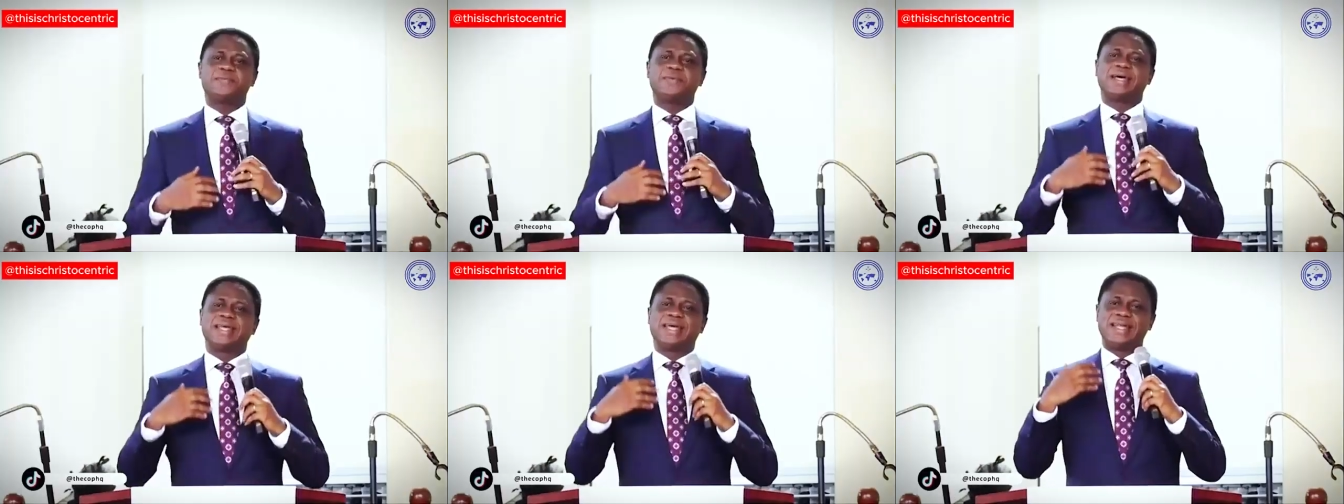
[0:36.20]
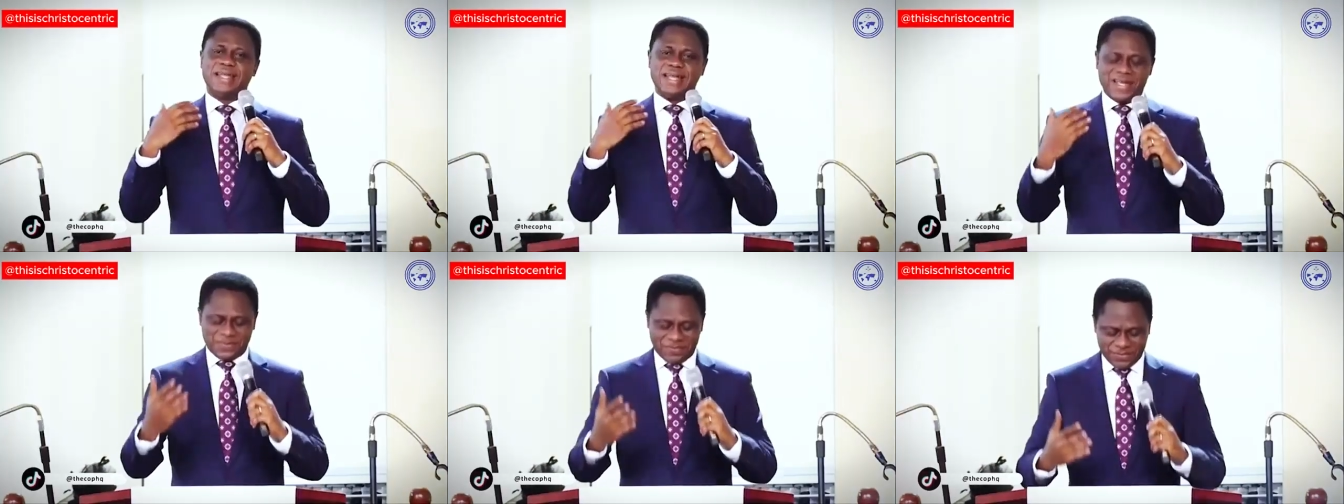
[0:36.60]
about a
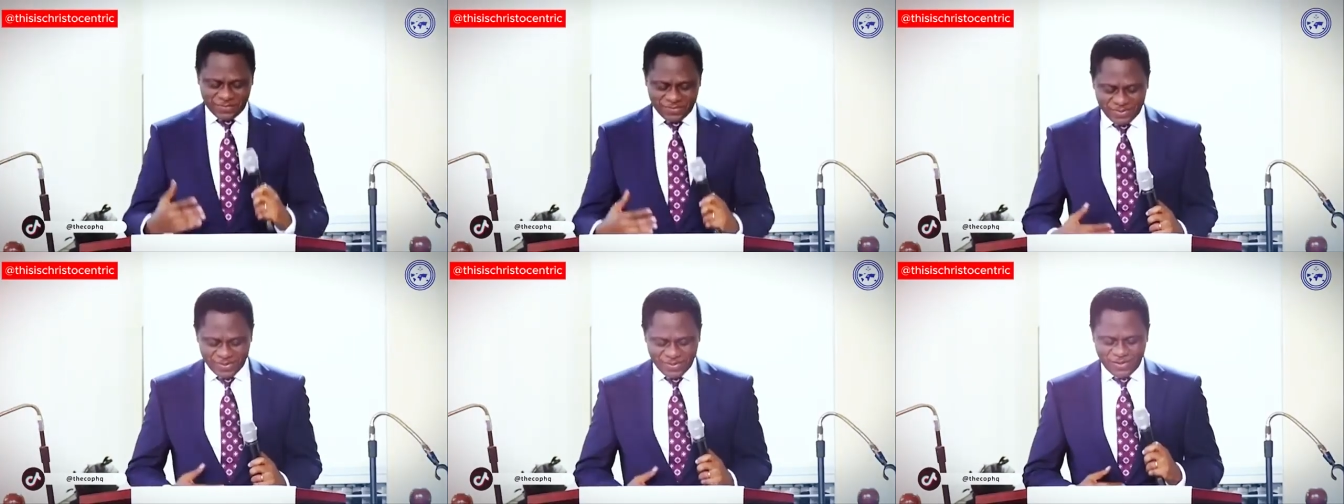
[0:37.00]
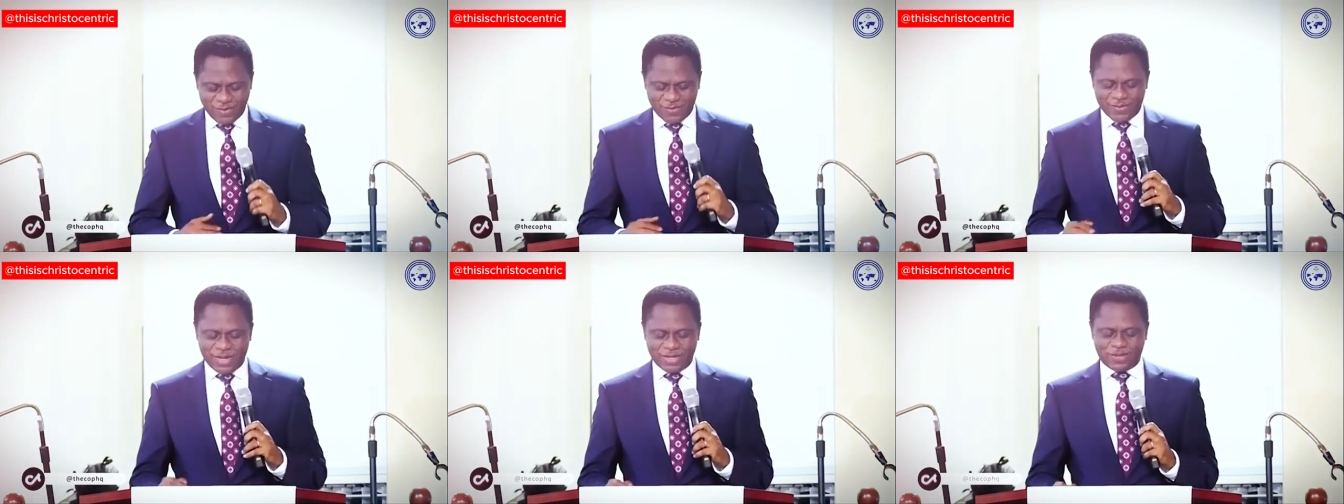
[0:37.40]
name,
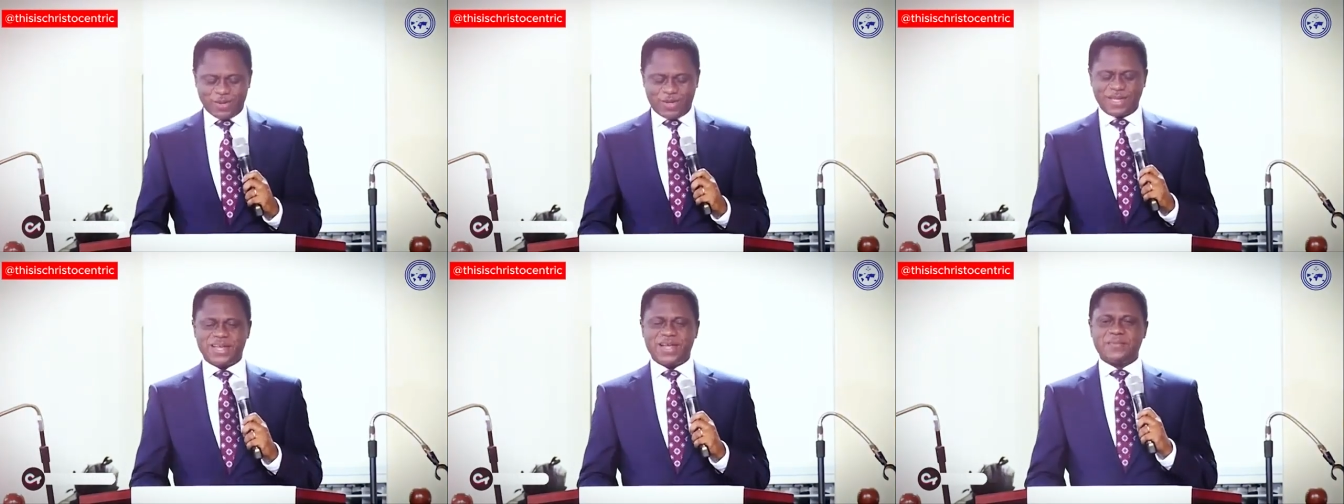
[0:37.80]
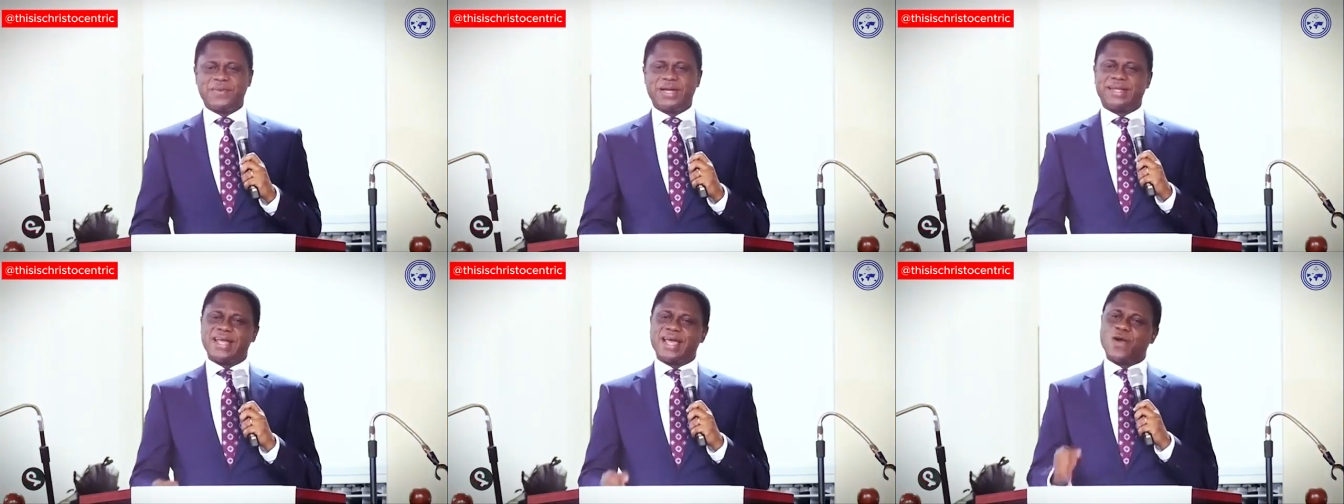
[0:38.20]
we are talking
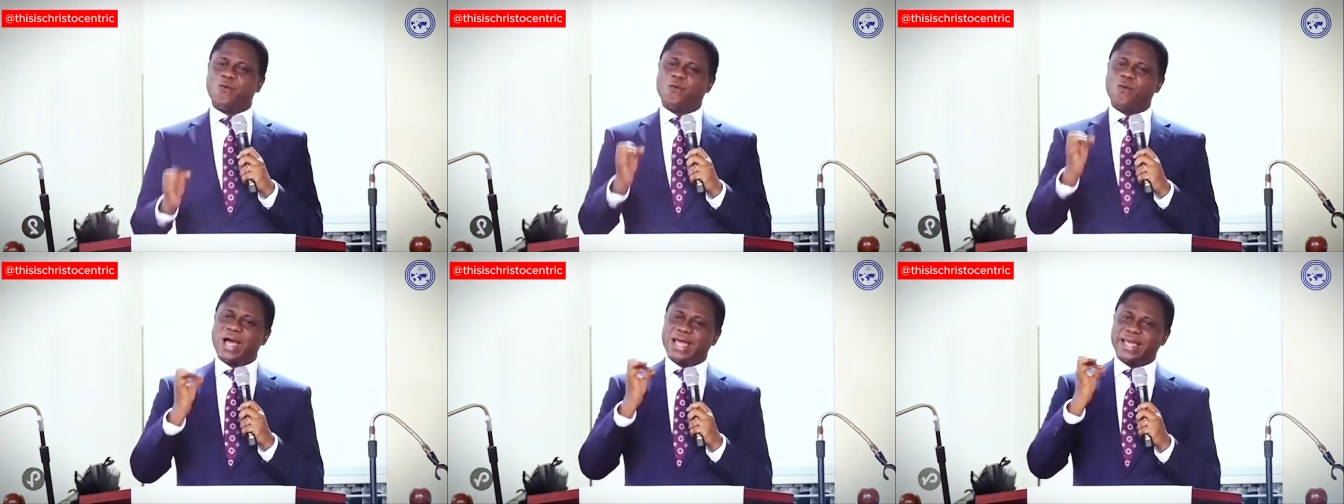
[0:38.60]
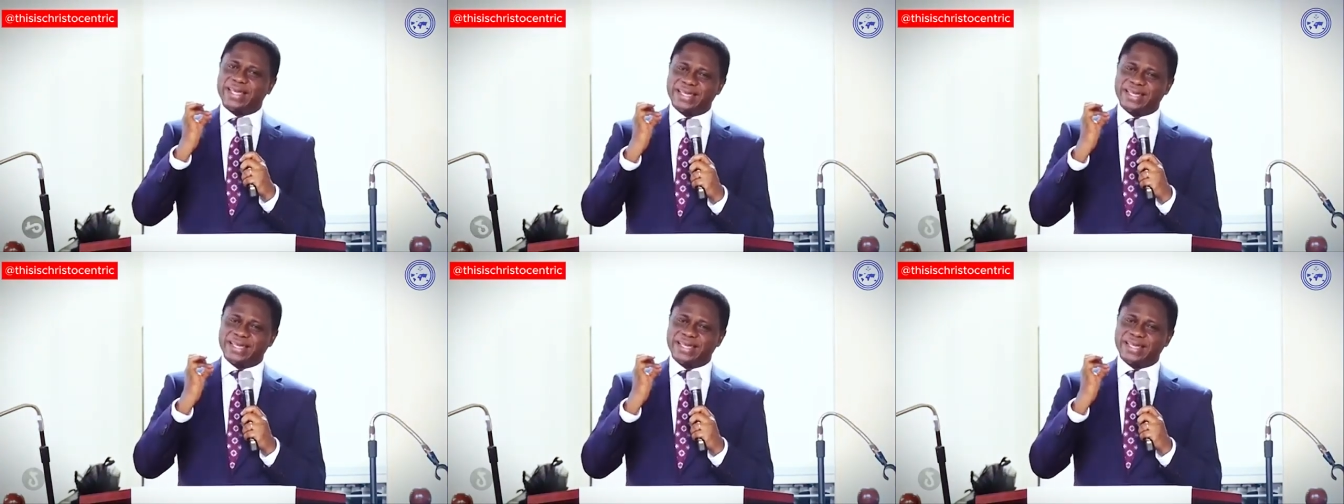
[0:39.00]
about a word